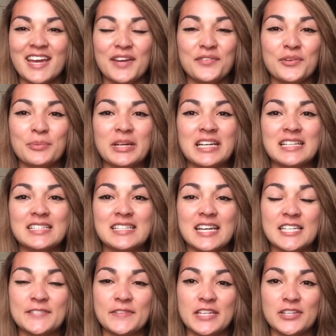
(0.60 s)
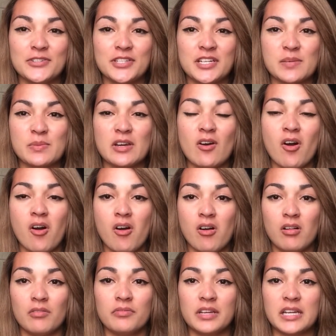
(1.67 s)
Hey everybody, today's video is going to be a
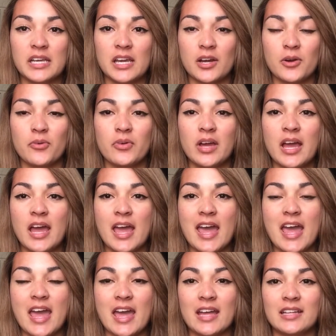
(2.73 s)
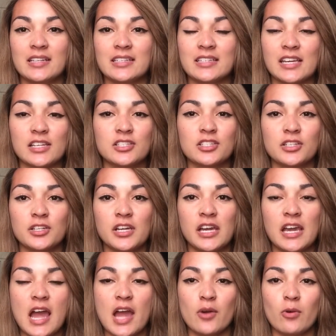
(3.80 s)
haul video, and
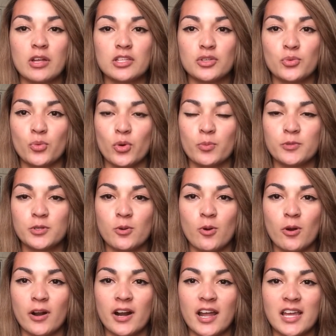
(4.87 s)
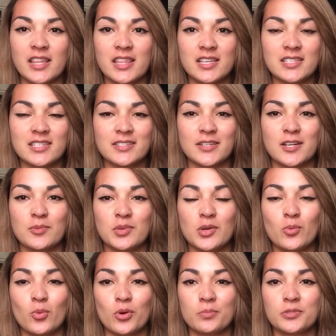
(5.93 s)
yesterday I went to Warped Tour, and this is going to be
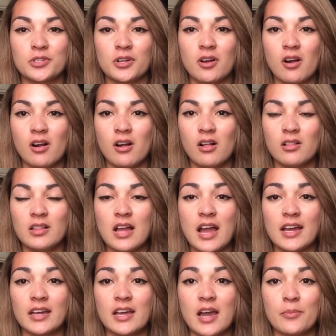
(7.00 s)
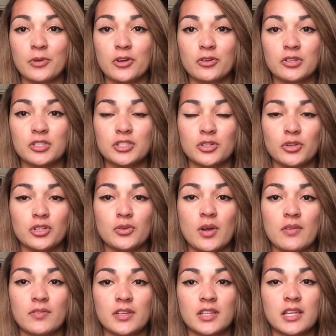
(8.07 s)
a Warped Tour haul. I'm going to show you
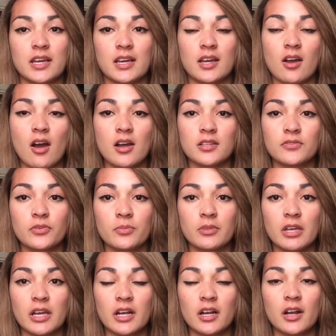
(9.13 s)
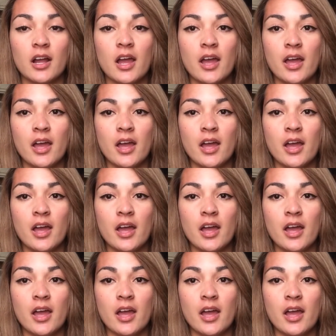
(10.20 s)
everything I got from there,